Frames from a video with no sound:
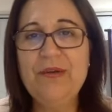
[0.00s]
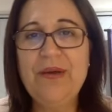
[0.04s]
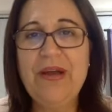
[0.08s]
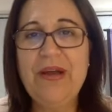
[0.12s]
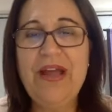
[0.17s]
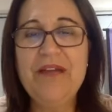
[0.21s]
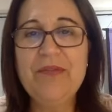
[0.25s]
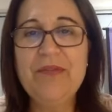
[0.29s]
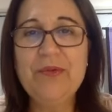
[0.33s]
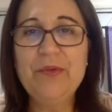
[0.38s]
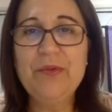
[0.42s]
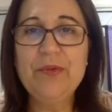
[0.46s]

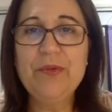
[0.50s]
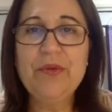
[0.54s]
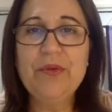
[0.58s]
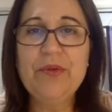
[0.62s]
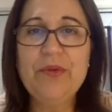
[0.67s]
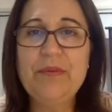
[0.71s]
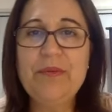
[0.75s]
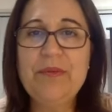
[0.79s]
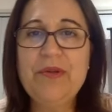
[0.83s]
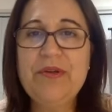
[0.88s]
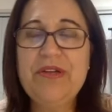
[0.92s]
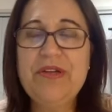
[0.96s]
have
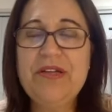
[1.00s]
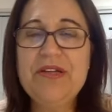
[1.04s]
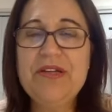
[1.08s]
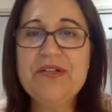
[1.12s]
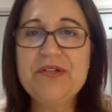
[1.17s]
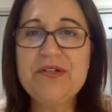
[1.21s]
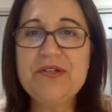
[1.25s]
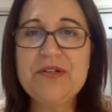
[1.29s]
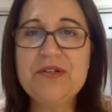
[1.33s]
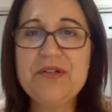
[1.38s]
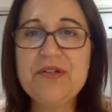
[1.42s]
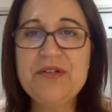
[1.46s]
autoimmune
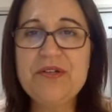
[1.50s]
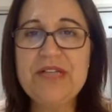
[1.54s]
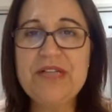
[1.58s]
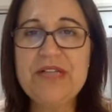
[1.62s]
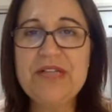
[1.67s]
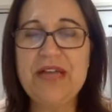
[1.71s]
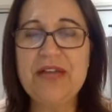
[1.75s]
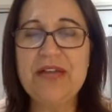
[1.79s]
issues